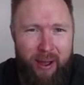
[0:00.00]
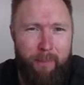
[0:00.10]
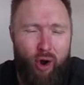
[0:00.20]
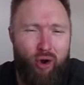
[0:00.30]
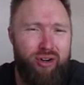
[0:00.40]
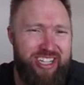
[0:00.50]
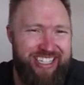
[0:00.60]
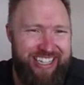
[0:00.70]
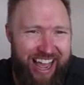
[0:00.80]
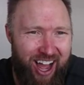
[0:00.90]
per
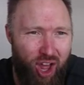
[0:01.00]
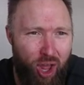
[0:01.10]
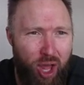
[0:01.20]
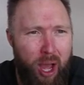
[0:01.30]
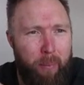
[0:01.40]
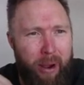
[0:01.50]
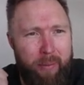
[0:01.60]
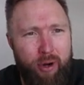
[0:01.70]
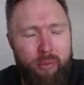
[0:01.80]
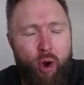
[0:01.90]
sell by
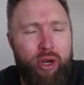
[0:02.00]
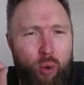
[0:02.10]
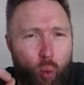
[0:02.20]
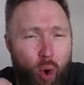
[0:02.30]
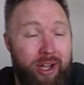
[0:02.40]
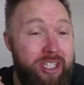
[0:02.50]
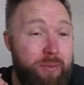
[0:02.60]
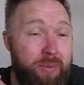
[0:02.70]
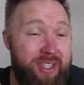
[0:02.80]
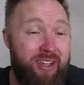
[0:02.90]
promoting one
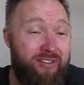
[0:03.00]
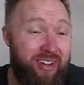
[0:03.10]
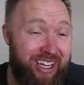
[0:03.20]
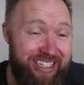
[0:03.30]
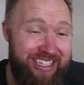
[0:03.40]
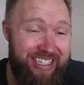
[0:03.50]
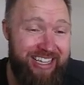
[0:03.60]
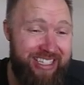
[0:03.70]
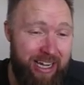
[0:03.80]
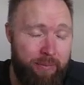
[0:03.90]
specific
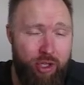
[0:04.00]
system.